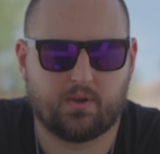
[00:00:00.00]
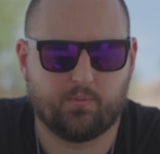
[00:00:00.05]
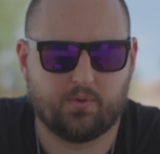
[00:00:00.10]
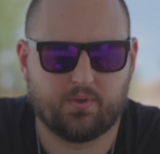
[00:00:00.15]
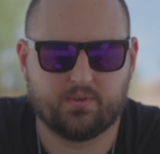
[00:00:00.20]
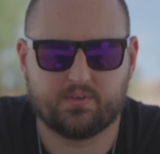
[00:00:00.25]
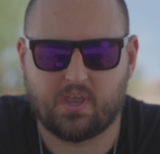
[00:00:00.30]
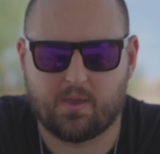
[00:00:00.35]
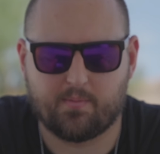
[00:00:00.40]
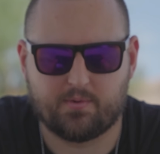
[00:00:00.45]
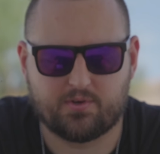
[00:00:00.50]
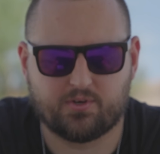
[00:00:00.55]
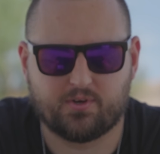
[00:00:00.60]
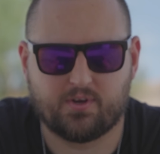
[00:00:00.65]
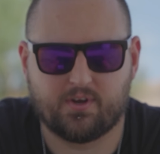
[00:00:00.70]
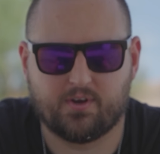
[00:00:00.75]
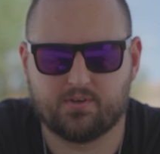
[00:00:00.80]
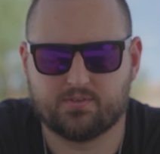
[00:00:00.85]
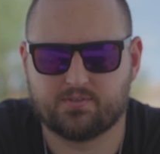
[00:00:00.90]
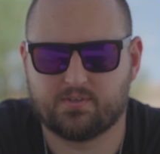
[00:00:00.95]
It will damage your
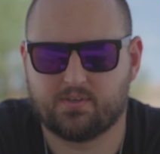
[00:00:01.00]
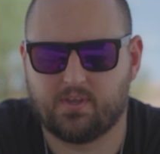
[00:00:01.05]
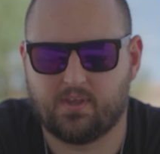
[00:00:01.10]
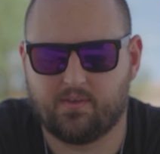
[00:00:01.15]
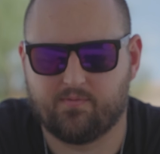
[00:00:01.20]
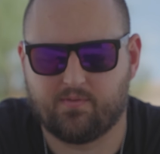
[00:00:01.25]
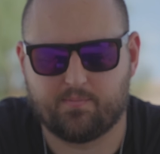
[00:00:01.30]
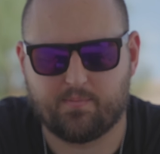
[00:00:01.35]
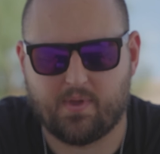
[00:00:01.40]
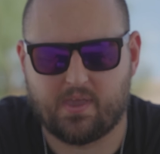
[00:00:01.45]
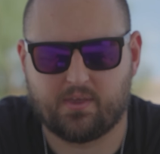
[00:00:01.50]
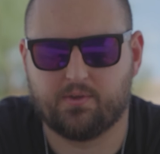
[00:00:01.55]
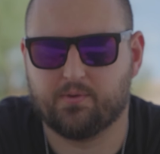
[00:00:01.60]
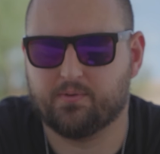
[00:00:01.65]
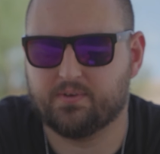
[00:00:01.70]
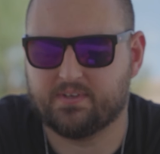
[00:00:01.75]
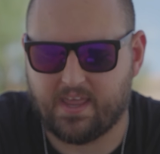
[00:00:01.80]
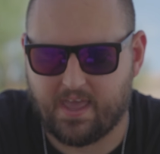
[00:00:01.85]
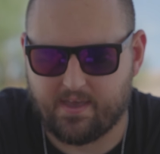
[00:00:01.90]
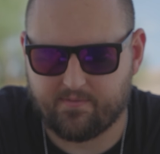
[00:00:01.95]
ears, even make
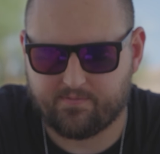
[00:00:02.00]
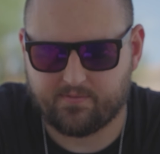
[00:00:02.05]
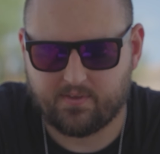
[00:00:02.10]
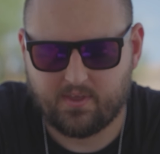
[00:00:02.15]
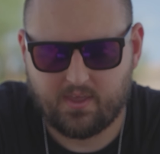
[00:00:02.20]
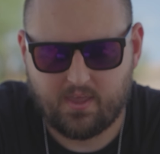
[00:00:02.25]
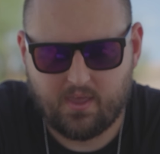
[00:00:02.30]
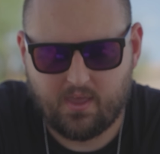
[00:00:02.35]
you deaf.